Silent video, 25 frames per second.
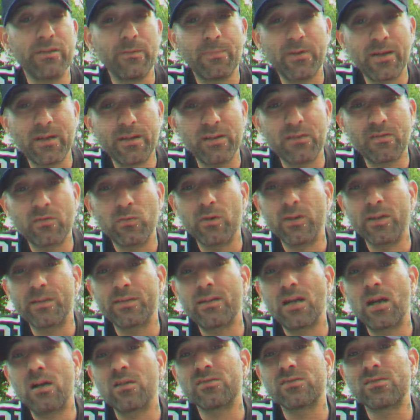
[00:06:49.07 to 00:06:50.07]
to pay the
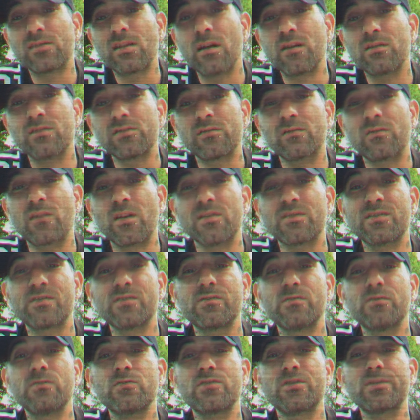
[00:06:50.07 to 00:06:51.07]
$20,000 in
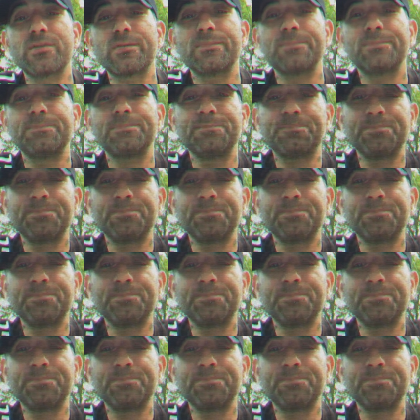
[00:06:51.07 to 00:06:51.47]
restitution.